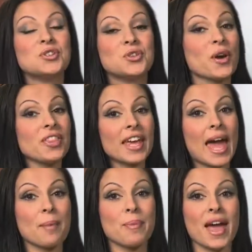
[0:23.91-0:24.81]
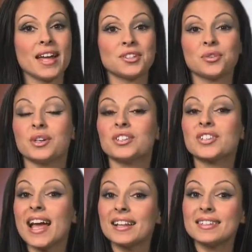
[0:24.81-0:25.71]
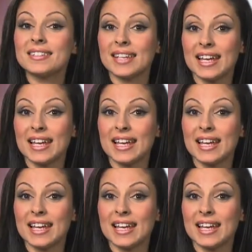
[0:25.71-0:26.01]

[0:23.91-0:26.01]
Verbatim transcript: Join the campaign to reach cyclists in